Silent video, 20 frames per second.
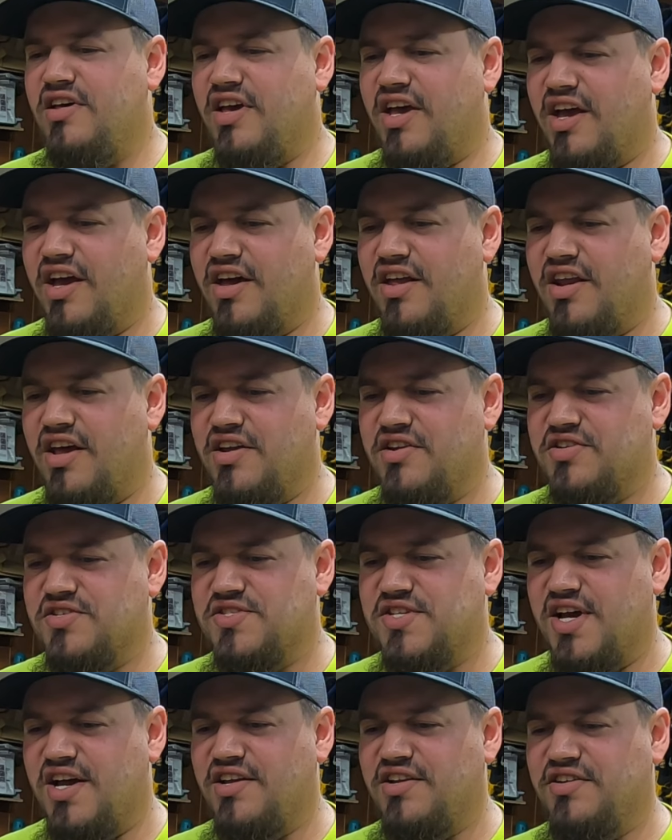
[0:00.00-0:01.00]
And I
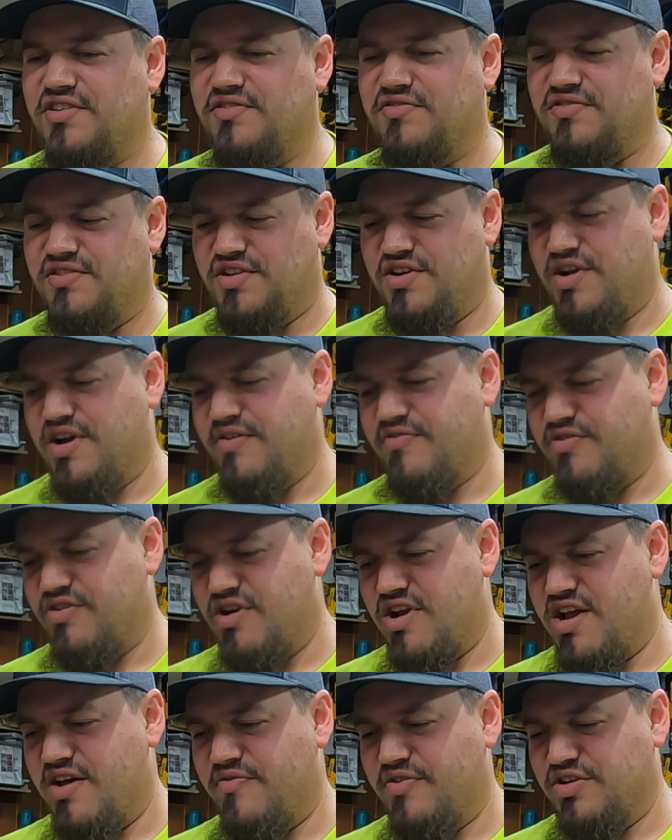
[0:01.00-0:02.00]
decided, you know, after
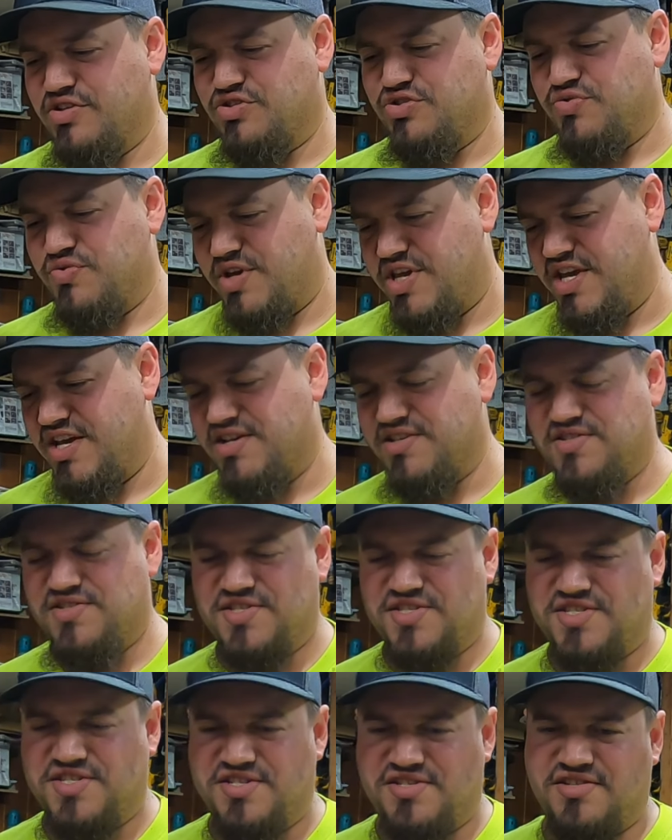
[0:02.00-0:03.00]
having 2
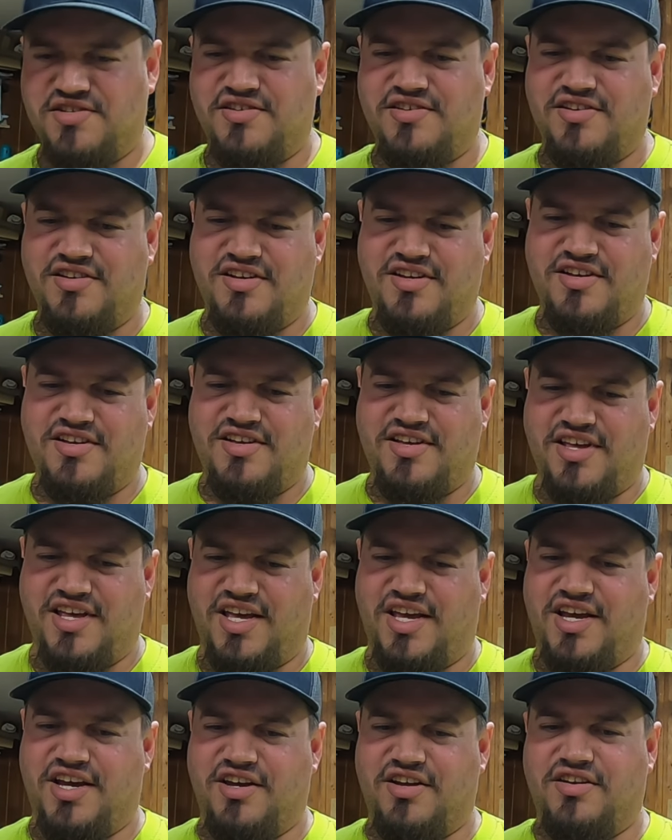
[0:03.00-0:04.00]
kids
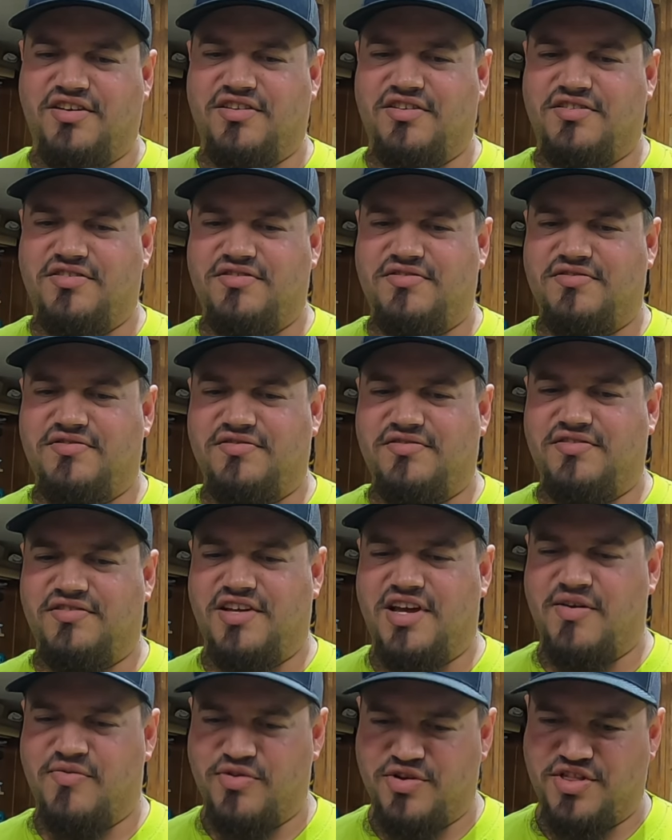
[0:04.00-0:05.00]
and
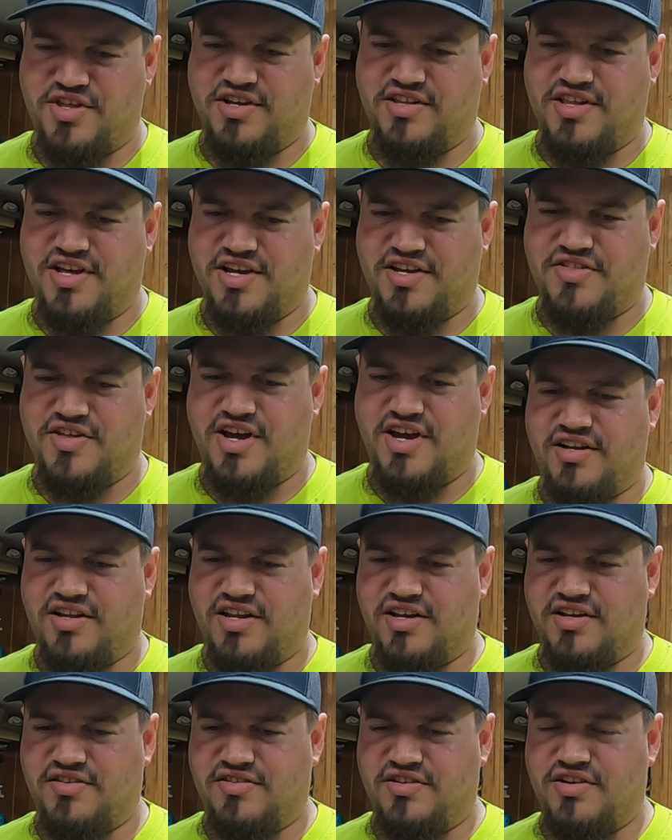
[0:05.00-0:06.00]
everything like
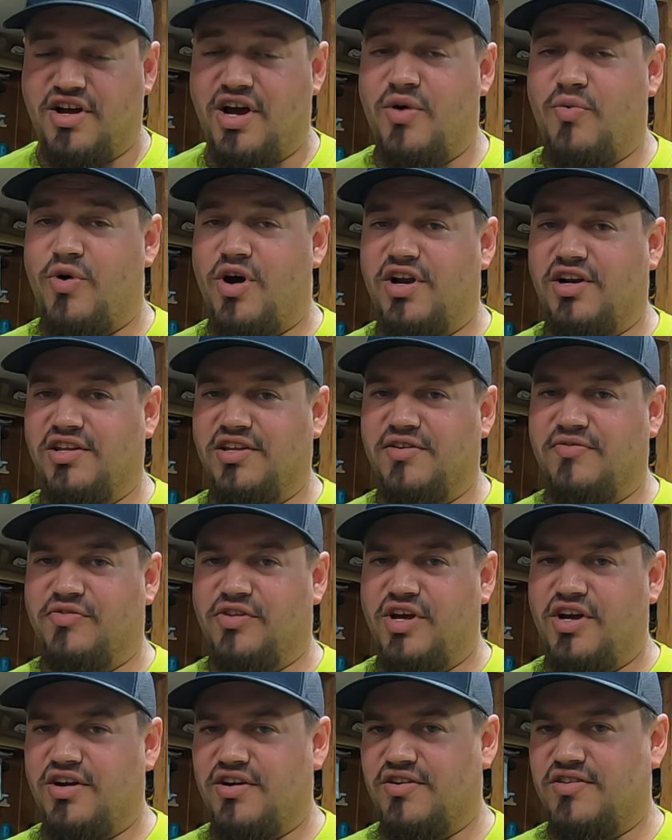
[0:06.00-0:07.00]
like, you know, I want to live
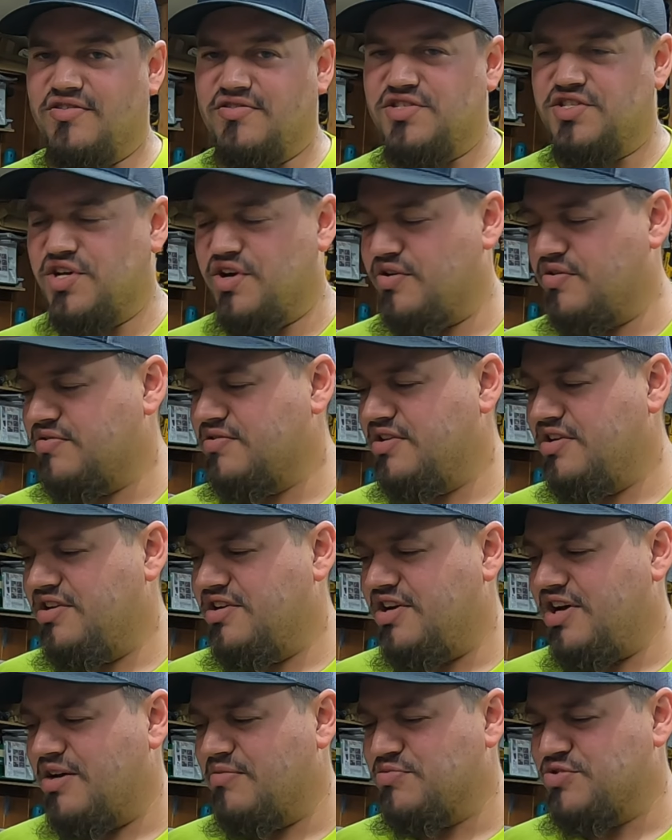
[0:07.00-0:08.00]
longer. So
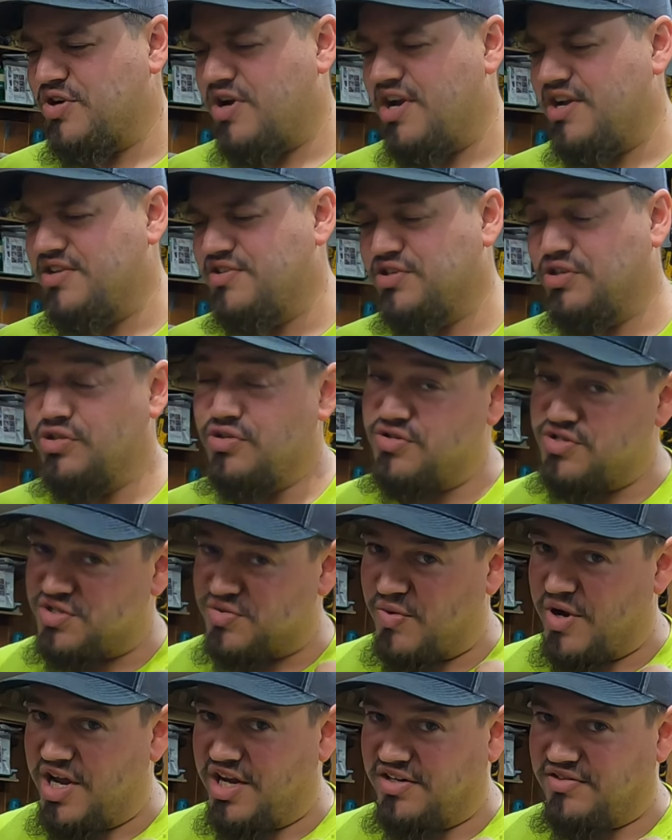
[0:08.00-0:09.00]
I'm trying to lose
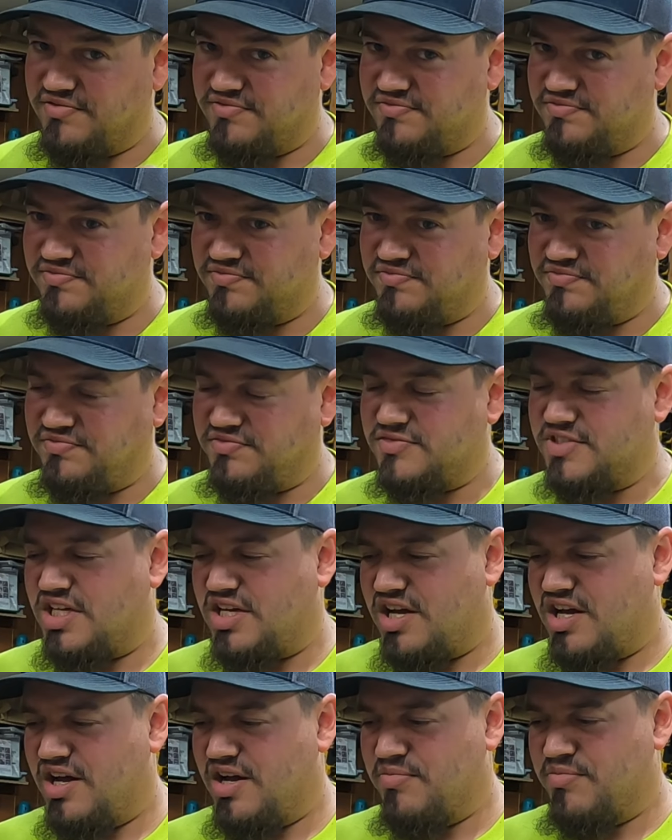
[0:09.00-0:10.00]
weight,
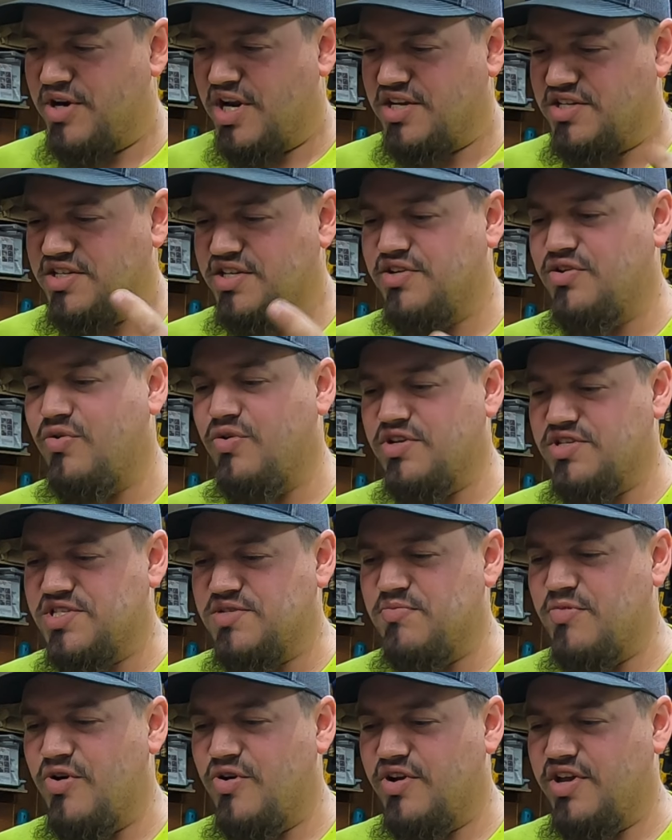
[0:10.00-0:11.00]
but I did quit
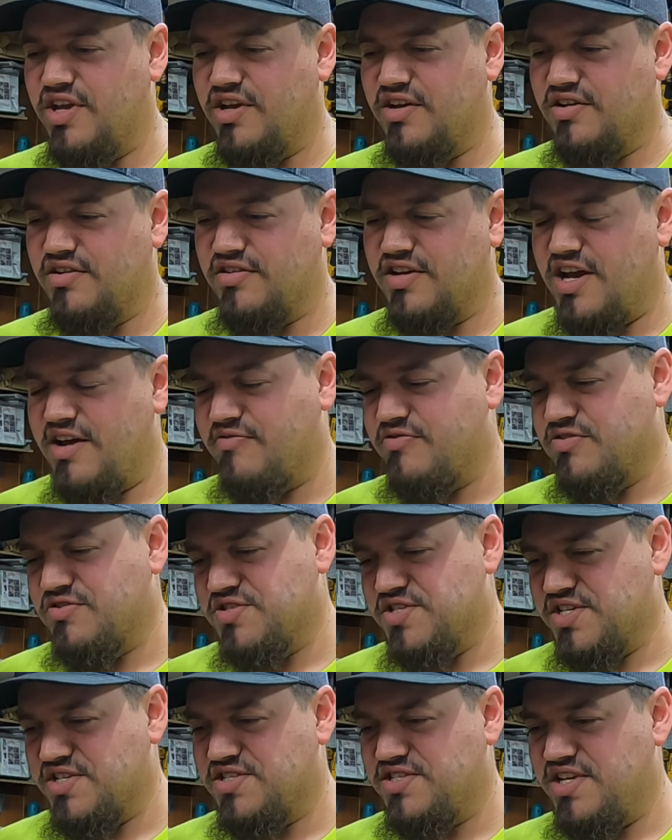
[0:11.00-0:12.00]
smoking after
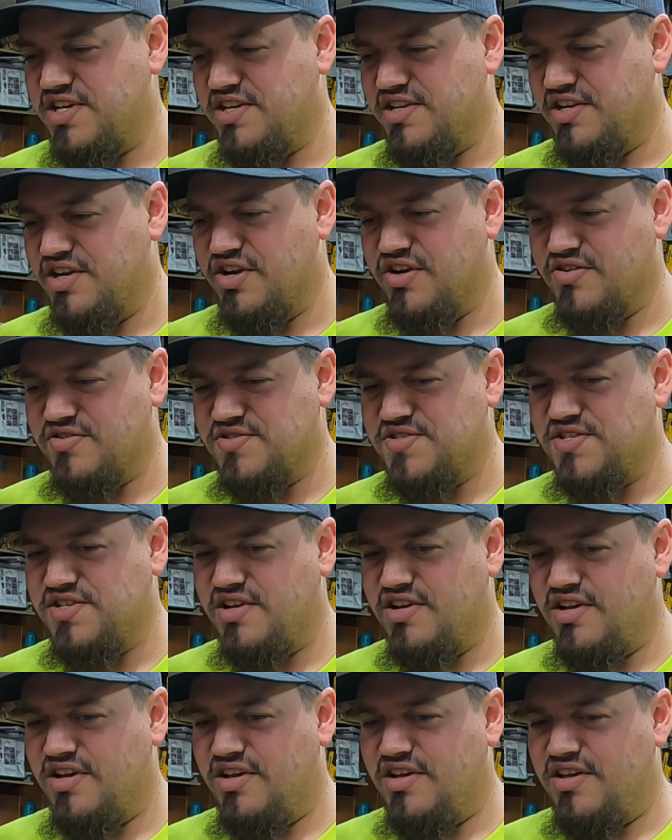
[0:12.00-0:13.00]
16 years.
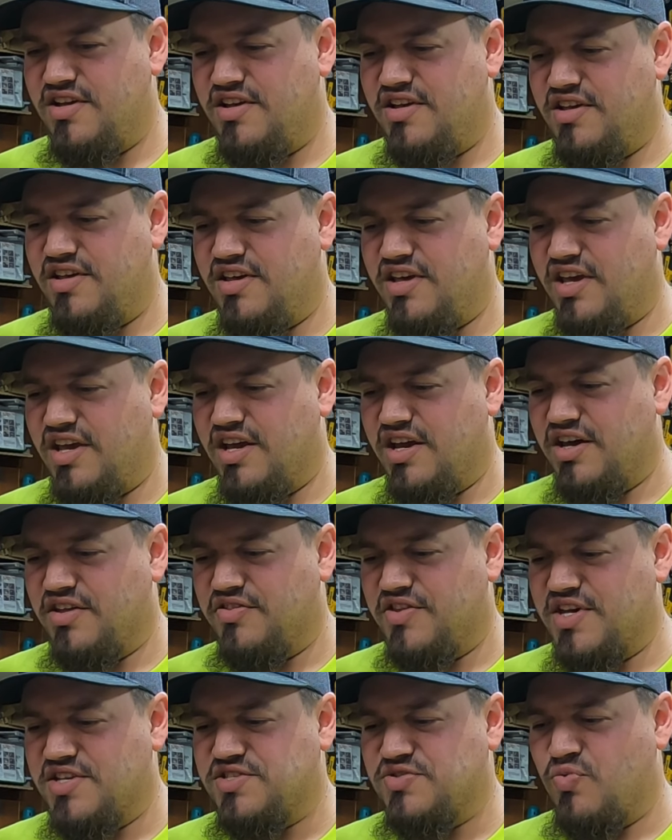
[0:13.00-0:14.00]

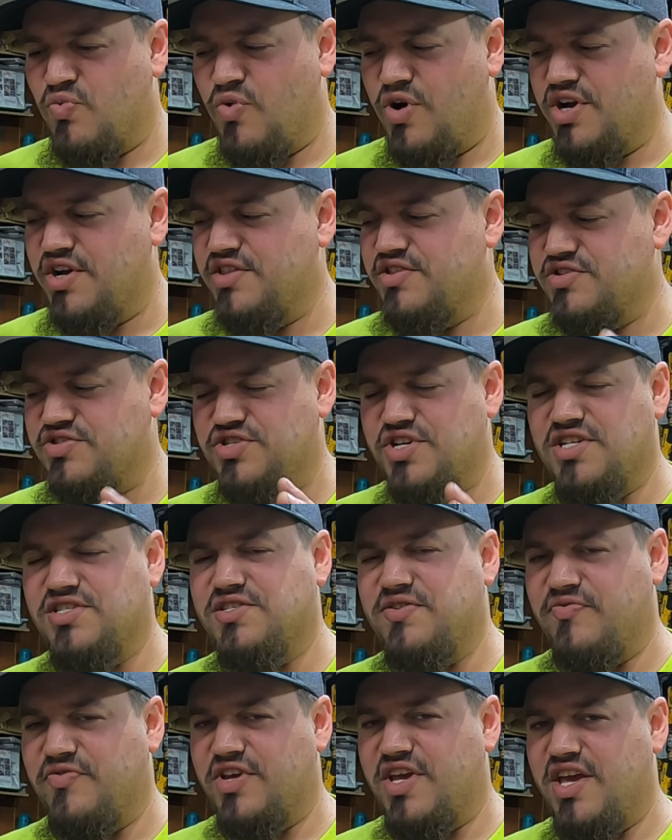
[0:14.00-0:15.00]
And that's one of the
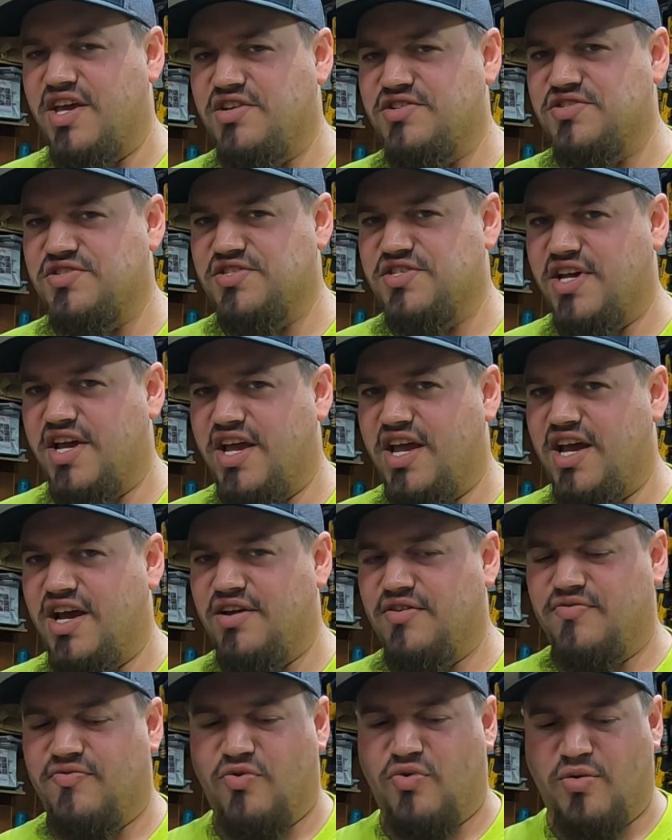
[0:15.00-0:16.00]
justifications I
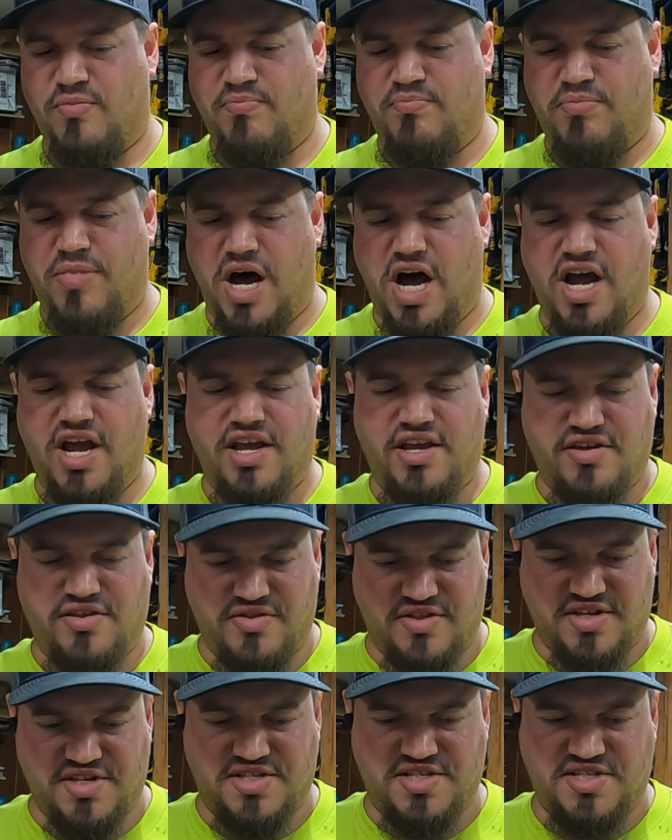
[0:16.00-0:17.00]
had for buying
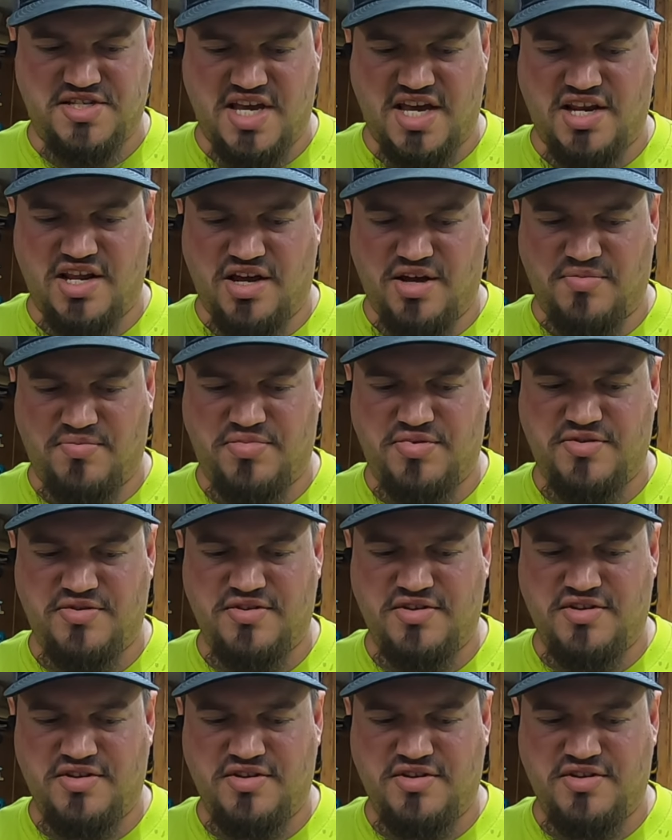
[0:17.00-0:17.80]
this setup,